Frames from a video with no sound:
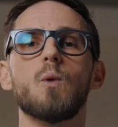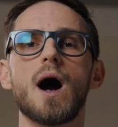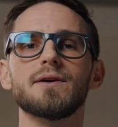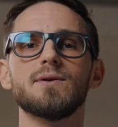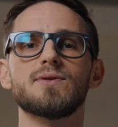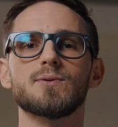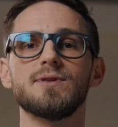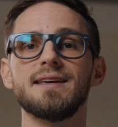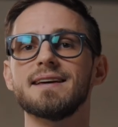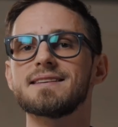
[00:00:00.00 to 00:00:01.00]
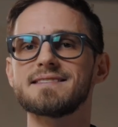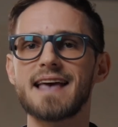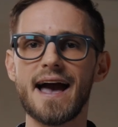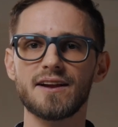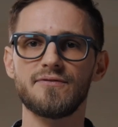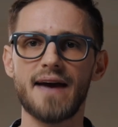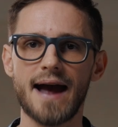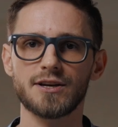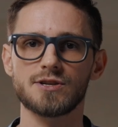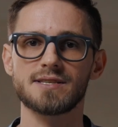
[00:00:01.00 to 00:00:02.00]
walk you through the exact
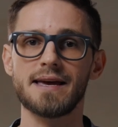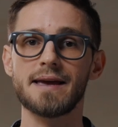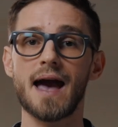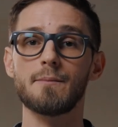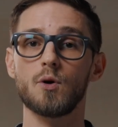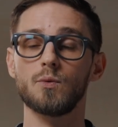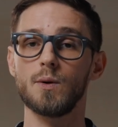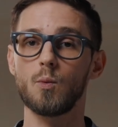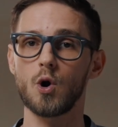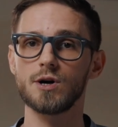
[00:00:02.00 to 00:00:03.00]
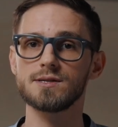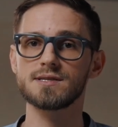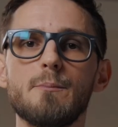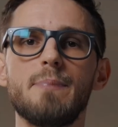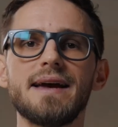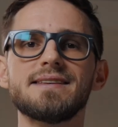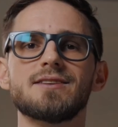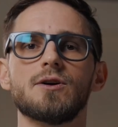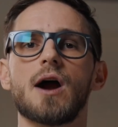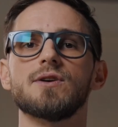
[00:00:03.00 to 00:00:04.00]
factors AI mode rewards
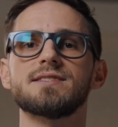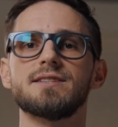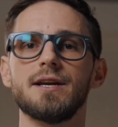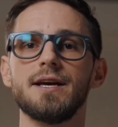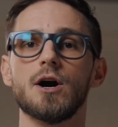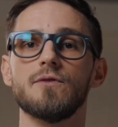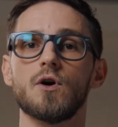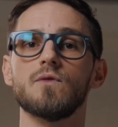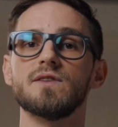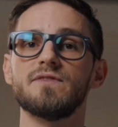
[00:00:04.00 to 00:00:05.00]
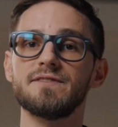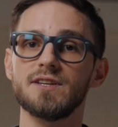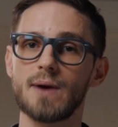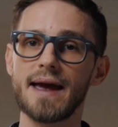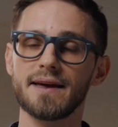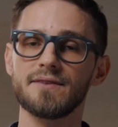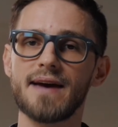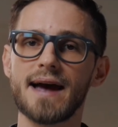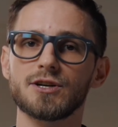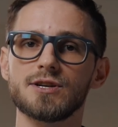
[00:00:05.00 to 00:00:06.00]
based on our study of over 50 ranking
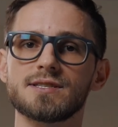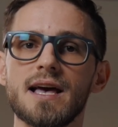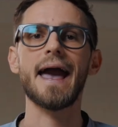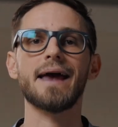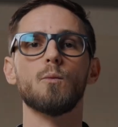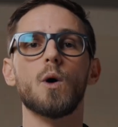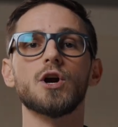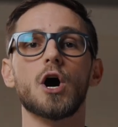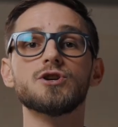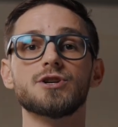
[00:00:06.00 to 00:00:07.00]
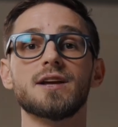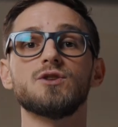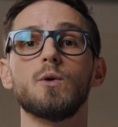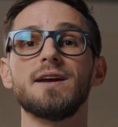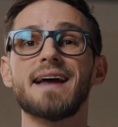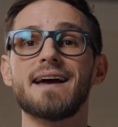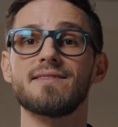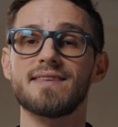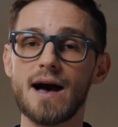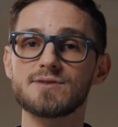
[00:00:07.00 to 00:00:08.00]
factors and
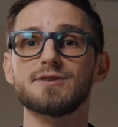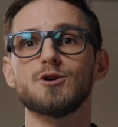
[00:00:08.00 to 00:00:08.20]
129,000